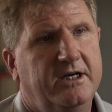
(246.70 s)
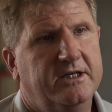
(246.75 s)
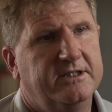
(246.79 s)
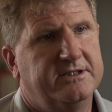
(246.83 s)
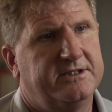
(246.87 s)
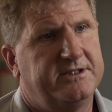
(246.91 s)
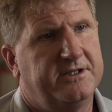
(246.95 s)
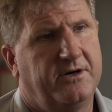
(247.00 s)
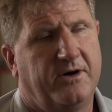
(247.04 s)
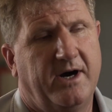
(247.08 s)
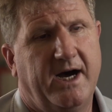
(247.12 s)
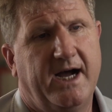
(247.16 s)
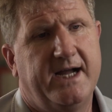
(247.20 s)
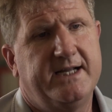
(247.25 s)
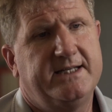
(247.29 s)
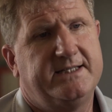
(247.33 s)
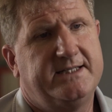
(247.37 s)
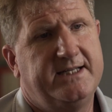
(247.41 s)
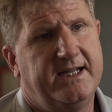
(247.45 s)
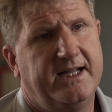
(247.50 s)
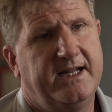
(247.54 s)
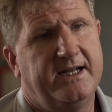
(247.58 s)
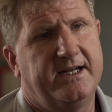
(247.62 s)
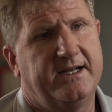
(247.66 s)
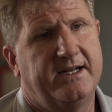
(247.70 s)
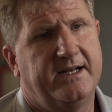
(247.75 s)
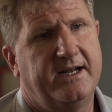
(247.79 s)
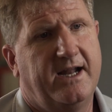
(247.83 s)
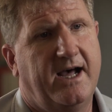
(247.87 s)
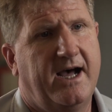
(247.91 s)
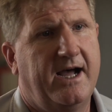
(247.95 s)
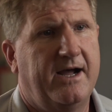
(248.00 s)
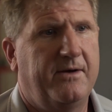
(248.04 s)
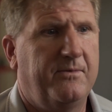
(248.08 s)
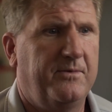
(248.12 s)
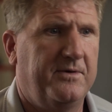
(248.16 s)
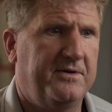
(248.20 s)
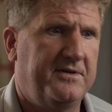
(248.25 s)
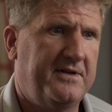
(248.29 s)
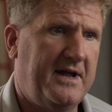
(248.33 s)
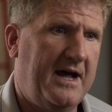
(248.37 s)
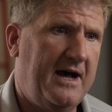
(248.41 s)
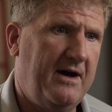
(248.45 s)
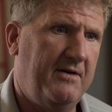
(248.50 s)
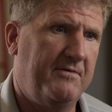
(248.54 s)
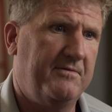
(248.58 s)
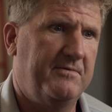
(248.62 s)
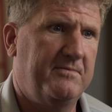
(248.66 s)
So I didn't. I was
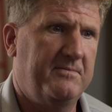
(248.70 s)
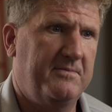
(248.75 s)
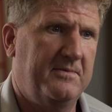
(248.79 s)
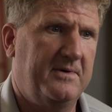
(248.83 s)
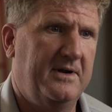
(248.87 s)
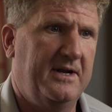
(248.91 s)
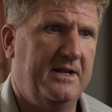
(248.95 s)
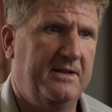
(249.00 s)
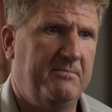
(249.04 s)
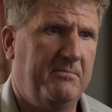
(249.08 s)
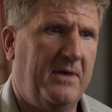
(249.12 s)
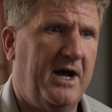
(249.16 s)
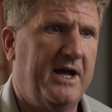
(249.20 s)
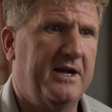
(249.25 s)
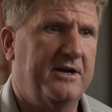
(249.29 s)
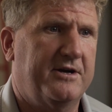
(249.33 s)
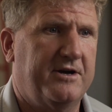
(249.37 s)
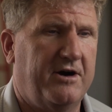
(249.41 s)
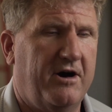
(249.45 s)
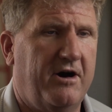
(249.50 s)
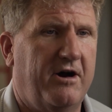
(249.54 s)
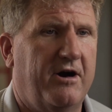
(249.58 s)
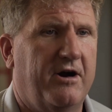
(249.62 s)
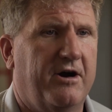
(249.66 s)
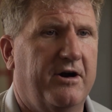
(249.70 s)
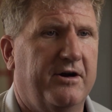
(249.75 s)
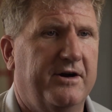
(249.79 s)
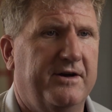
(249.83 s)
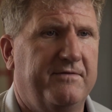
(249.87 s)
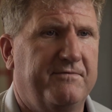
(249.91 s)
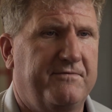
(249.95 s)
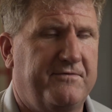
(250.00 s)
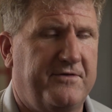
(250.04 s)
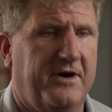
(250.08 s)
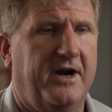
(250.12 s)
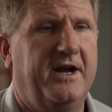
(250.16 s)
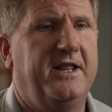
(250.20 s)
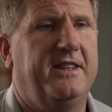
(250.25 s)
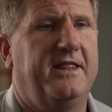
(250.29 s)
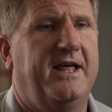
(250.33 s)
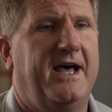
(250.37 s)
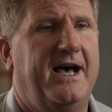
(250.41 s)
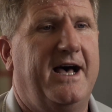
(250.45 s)
out in my car in front of the